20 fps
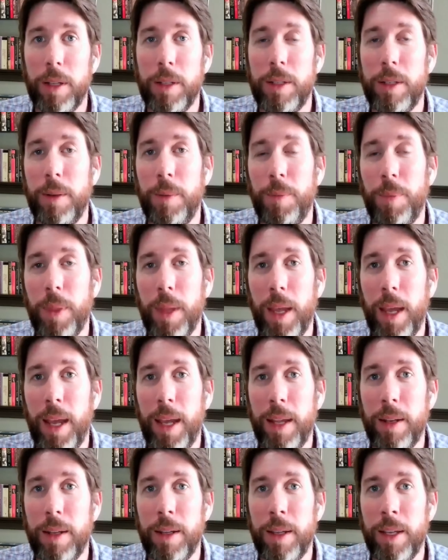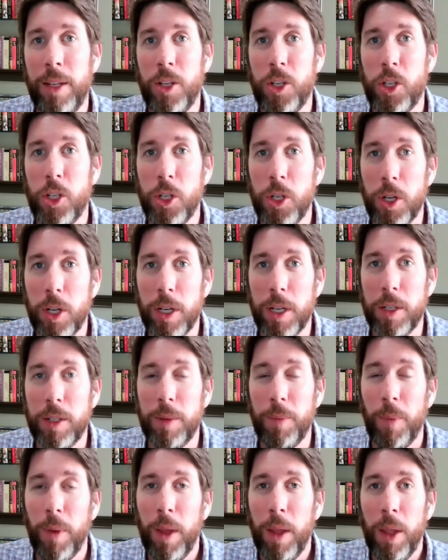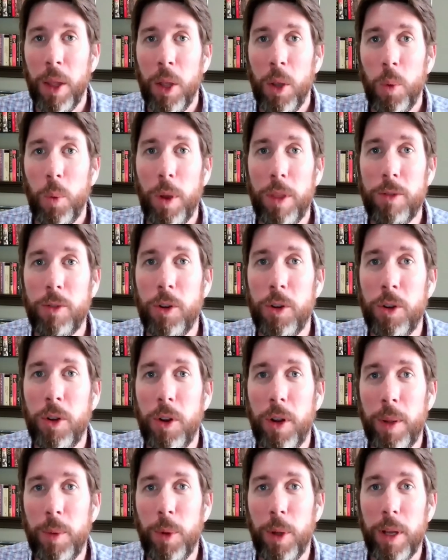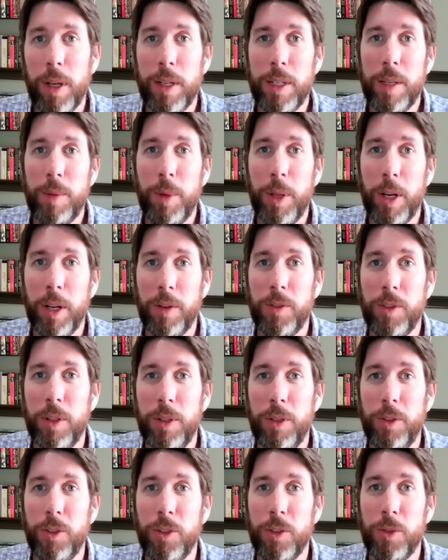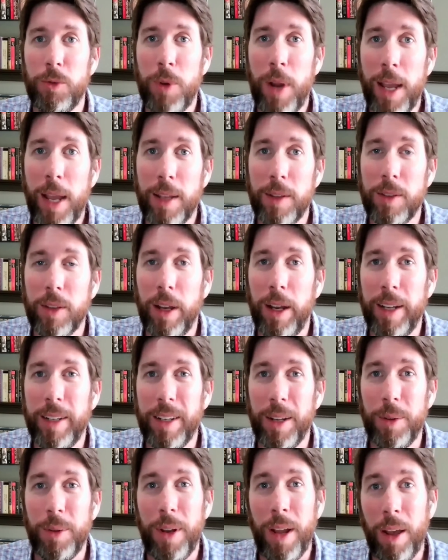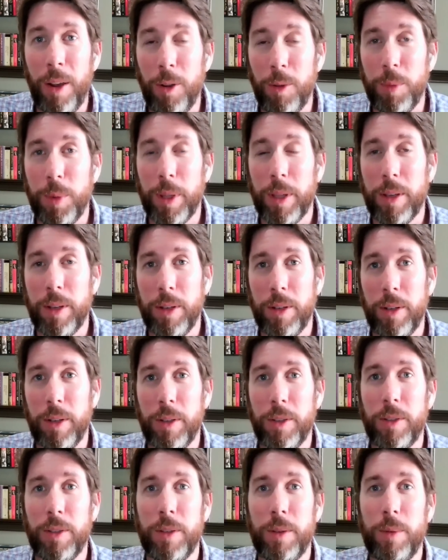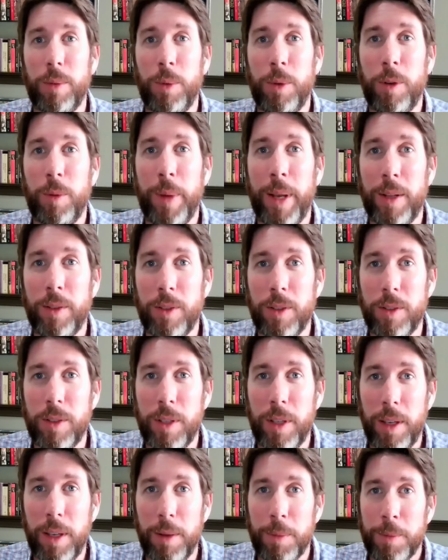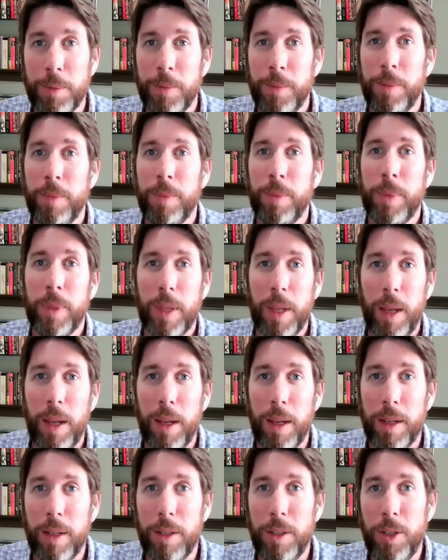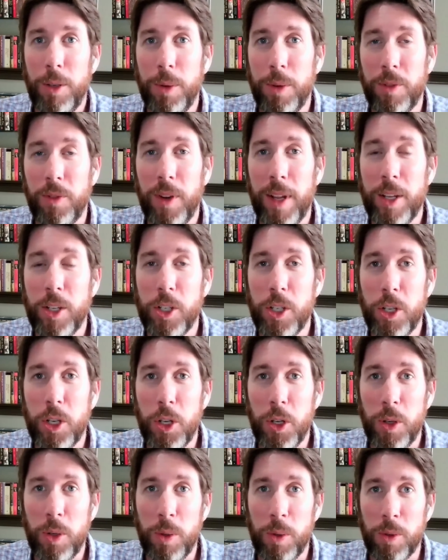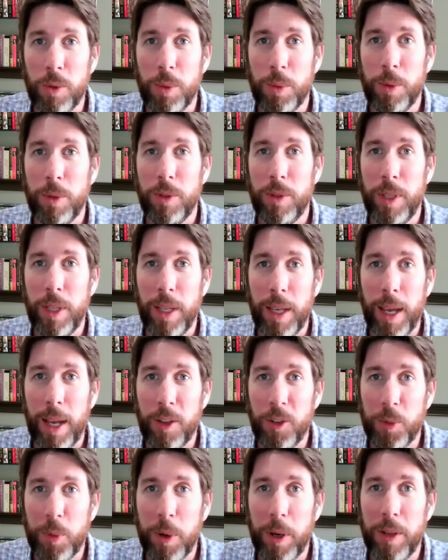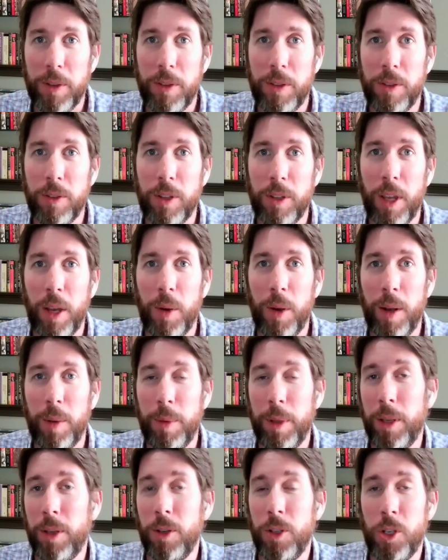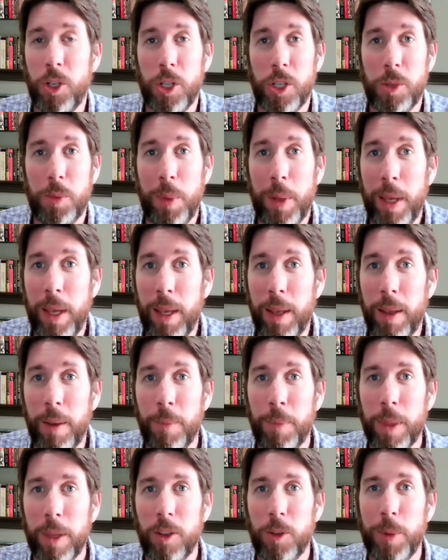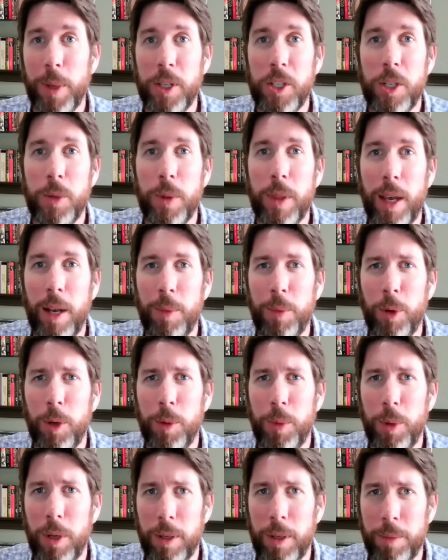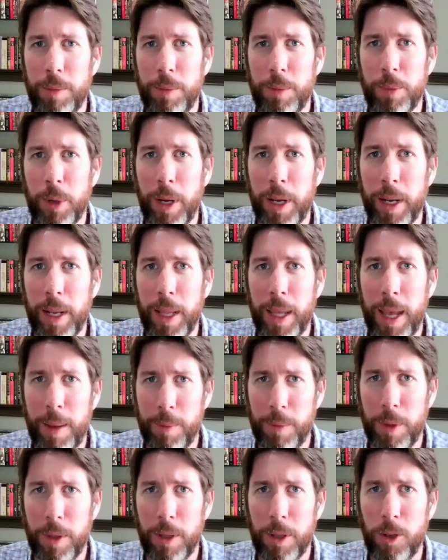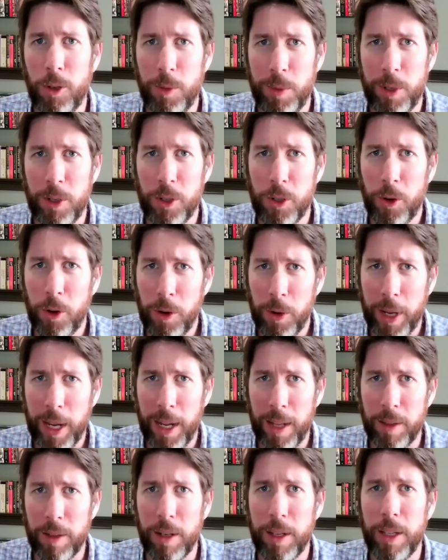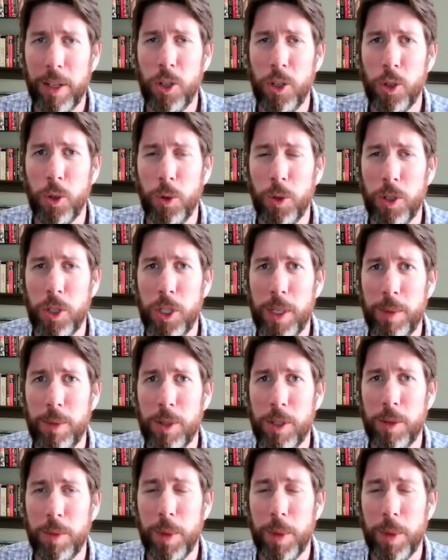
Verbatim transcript: hurt him and it should hurt him. Whether or not it will hurt him enough to lose the race, I don't know, because we're about to see new inflation news. We're seeing gas prices go up. It could just be, especially with how popular Brian Kemp, the gubernatorial candidate in Georgia, seems